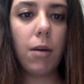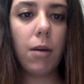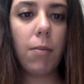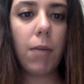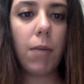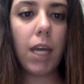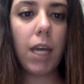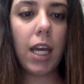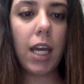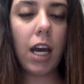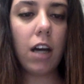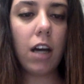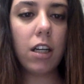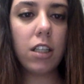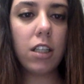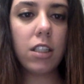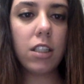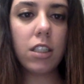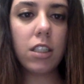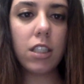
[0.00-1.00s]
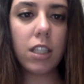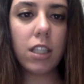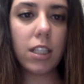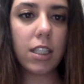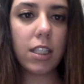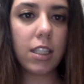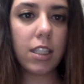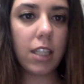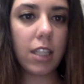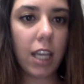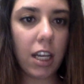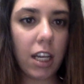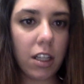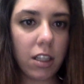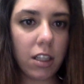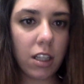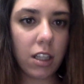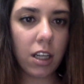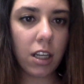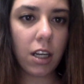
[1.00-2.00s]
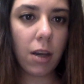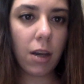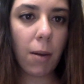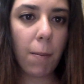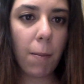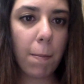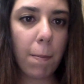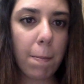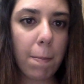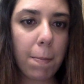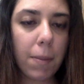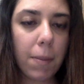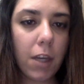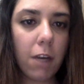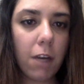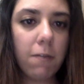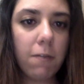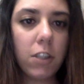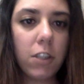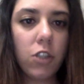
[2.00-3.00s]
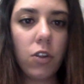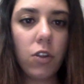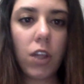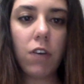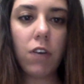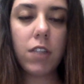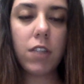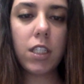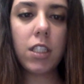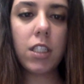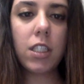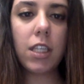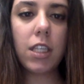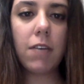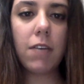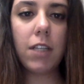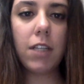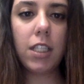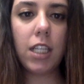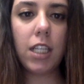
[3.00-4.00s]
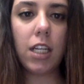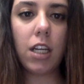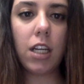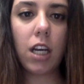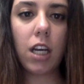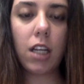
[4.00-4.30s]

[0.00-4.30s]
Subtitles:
By August 10 of 2017,